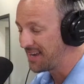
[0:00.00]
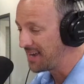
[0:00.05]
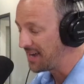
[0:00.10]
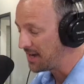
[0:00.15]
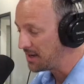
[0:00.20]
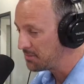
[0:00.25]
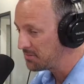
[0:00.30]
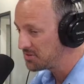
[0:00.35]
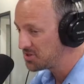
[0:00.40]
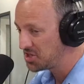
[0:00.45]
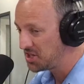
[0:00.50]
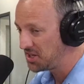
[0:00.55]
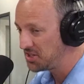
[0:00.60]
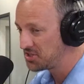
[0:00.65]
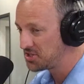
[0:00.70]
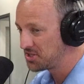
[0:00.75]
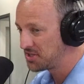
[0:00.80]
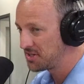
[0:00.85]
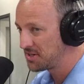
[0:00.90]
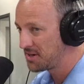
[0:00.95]
a game
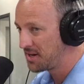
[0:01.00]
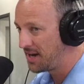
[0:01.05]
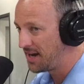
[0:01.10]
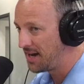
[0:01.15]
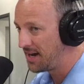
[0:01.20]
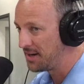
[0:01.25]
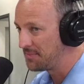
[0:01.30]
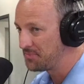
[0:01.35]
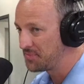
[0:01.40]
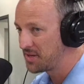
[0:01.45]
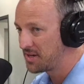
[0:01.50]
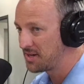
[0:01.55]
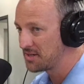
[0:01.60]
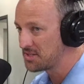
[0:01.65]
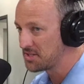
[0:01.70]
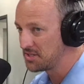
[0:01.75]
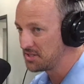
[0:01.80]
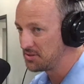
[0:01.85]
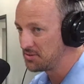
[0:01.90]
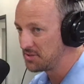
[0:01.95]
changer. Um,
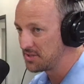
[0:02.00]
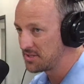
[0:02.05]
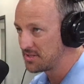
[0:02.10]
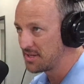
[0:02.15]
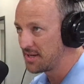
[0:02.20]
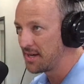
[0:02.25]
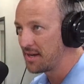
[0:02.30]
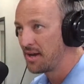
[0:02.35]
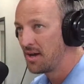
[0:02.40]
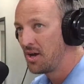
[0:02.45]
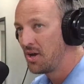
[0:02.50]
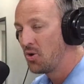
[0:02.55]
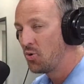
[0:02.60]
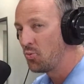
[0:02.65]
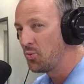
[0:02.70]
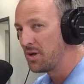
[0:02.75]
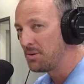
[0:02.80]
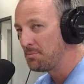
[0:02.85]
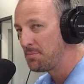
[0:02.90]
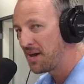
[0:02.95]
Gusto is like
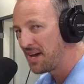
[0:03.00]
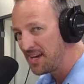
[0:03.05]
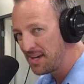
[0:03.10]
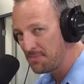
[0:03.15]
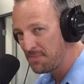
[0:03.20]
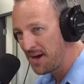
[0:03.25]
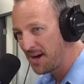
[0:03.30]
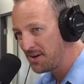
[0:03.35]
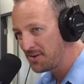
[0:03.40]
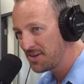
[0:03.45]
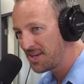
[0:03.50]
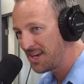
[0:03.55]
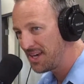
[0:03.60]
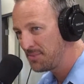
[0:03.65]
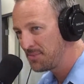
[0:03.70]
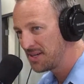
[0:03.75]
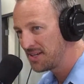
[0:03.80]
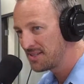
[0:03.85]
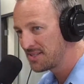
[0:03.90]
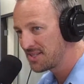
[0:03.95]
when PayPal
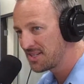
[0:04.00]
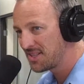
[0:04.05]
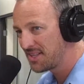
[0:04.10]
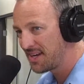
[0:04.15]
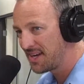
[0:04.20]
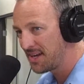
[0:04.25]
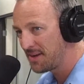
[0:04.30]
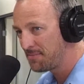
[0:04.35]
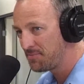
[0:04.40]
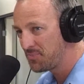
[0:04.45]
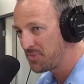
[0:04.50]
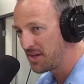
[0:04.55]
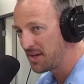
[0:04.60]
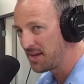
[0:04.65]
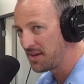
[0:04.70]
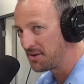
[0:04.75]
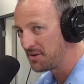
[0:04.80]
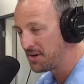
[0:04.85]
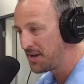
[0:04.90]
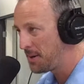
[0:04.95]
came into like the
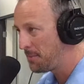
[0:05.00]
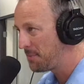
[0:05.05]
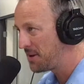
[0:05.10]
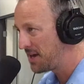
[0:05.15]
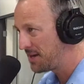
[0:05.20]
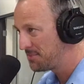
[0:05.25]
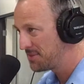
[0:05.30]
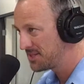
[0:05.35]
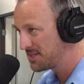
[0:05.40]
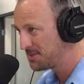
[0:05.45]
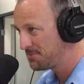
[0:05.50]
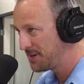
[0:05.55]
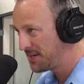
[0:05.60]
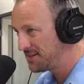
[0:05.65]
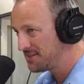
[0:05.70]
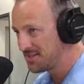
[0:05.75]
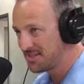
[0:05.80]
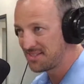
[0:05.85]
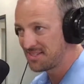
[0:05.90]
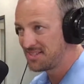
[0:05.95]
internet payment
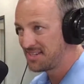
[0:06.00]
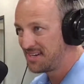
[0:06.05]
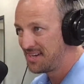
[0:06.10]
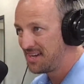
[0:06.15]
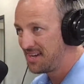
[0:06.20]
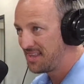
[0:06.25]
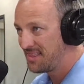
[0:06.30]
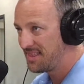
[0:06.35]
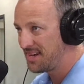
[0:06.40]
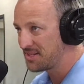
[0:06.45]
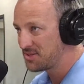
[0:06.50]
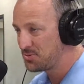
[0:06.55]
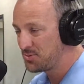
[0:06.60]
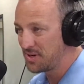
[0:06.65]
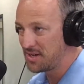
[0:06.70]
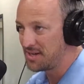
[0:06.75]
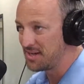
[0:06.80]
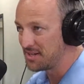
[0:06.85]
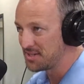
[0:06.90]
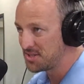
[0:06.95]
space, that's
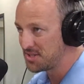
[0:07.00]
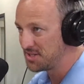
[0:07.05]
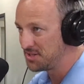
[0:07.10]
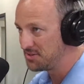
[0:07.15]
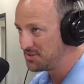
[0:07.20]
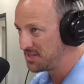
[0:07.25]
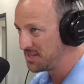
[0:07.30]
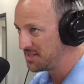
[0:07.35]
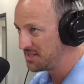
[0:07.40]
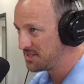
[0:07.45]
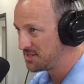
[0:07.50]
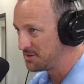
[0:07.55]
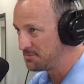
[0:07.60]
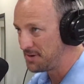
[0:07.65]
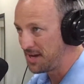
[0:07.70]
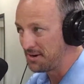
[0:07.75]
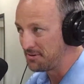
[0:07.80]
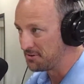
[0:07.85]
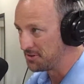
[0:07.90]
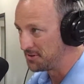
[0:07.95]
what Gusto did to
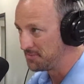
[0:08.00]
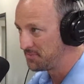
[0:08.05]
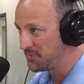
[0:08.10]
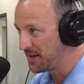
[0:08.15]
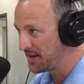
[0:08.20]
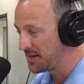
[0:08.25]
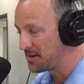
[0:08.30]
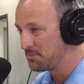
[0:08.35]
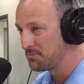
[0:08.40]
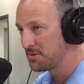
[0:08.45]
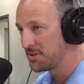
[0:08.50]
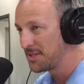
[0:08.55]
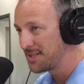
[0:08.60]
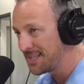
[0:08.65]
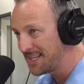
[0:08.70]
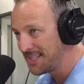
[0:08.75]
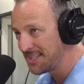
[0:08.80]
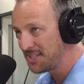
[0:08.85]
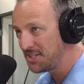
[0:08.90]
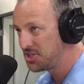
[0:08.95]
payroll, like
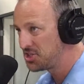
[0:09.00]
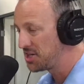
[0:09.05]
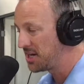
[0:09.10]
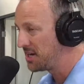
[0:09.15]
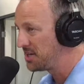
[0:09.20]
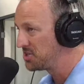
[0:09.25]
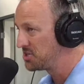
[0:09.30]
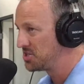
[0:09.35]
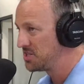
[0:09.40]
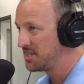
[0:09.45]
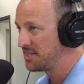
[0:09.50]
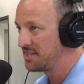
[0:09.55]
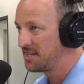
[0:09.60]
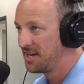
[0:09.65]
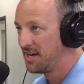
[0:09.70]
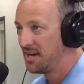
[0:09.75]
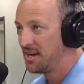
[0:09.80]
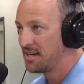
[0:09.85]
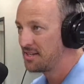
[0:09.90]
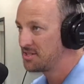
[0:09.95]
completely changed
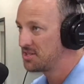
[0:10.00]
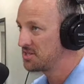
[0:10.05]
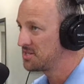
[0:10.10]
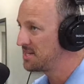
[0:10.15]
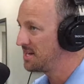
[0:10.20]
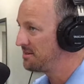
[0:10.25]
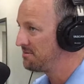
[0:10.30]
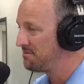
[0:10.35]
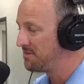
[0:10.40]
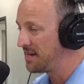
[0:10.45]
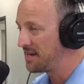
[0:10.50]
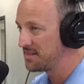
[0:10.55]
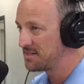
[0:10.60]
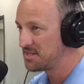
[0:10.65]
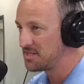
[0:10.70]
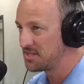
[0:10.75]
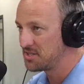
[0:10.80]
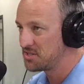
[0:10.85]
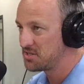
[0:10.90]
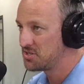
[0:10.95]
it, just
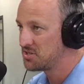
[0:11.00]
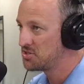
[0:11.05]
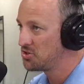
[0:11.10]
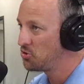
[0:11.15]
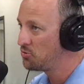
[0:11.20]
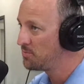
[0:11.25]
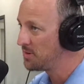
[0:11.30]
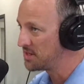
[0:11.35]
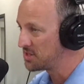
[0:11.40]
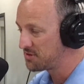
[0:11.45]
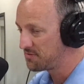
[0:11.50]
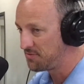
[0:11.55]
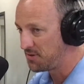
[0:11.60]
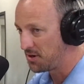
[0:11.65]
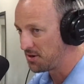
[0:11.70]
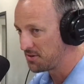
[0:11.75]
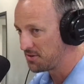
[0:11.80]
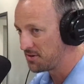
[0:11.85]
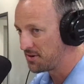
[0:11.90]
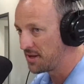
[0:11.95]
advanced it so much
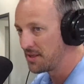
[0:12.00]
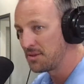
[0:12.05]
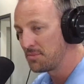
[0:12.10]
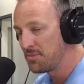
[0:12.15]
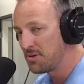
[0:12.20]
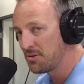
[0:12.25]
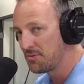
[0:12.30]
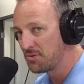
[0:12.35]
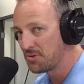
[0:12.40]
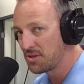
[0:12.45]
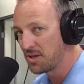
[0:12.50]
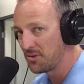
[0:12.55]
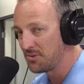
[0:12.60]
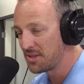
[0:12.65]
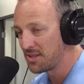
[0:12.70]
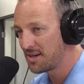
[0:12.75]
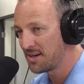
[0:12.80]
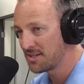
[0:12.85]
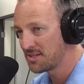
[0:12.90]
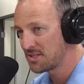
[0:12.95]
farther. And the beautiful thing
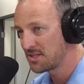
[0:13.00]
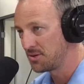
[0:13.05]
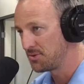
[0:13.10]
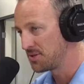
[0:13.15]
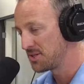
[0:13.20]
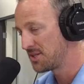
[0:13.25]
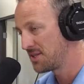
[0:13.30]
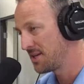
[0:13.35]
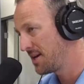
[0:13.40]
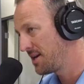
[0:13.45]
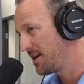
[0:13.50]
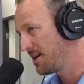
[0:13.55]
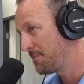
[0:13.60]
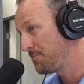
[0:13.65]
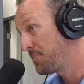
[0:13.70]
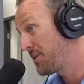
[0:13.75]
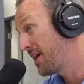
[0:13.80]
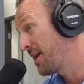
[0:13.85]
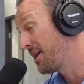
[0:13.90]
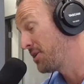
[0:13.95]
with Gusto is they
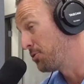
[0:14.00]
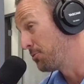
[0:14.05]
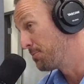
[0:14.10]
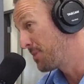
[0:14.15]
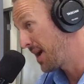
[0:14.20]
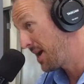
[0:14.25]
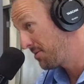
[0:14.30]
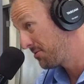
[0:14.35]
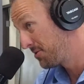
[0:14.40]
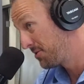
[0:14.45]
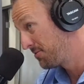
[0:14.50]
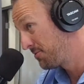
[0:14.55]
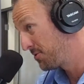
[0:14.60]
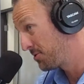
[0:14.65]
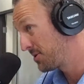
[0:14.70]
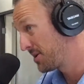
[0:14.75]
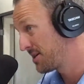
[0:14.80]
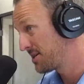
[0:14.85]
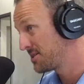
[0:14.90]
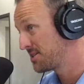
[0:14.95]
they handle payroll
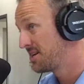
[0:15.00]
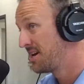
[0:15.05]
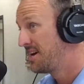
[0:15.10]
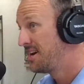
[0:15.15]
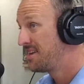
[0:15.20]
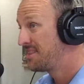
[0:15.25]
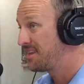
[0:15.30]
for us.